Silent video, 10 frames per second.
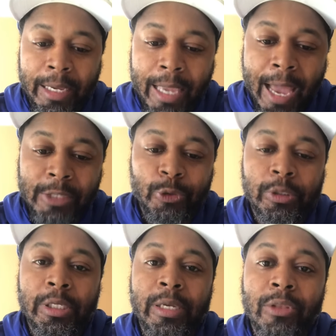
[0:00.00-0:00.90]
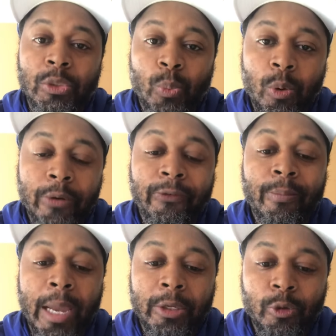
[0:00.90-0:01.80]
casualty in this war for
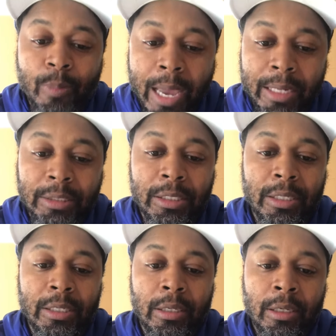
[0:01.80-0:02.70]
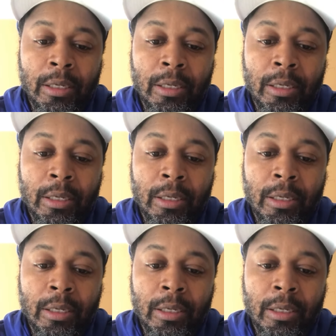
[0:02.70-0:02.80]
my humanity.